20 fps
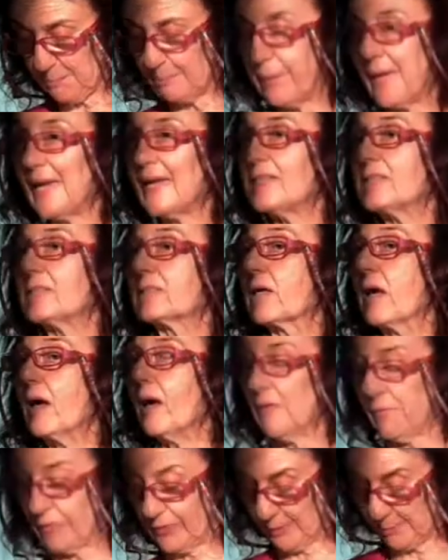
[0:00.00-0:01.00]
based
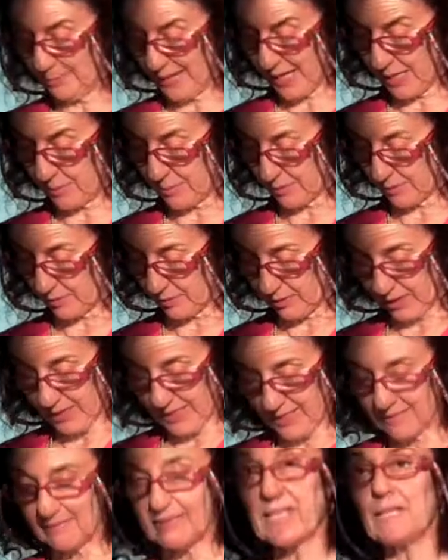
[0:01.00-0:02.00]
on the Bible.
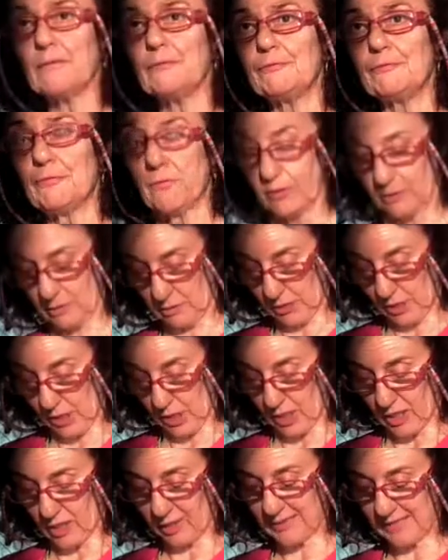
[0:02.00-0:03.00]
Therefore,
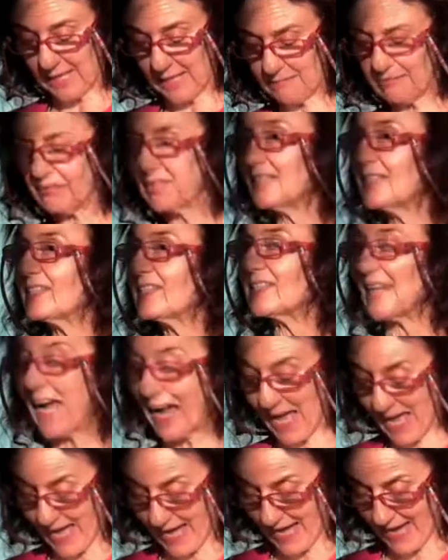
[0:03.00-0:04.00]
a Calvinist
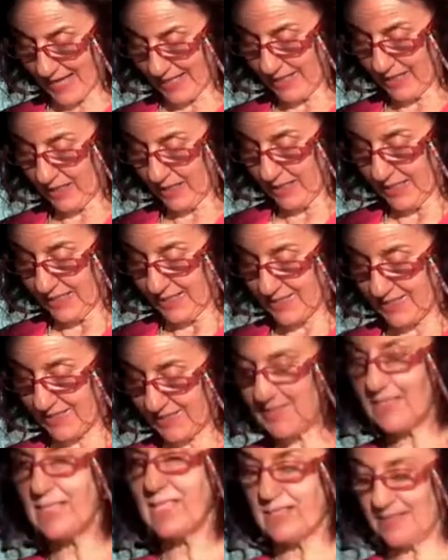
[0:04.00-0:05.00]
eye
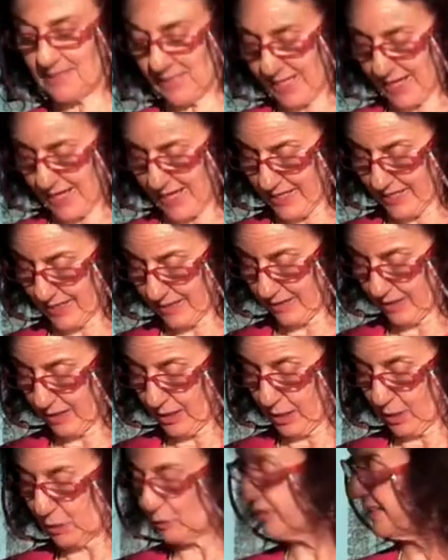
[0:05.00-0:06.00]
sees here
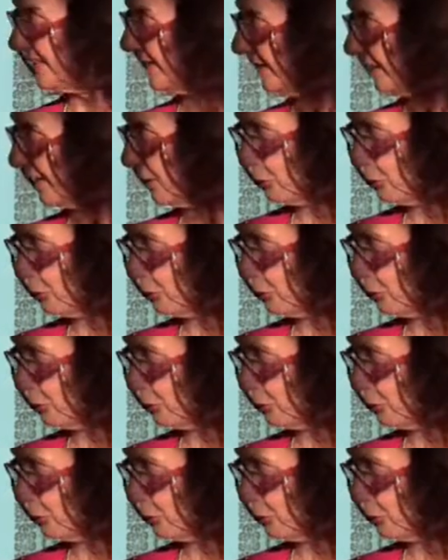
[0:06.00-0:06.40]
the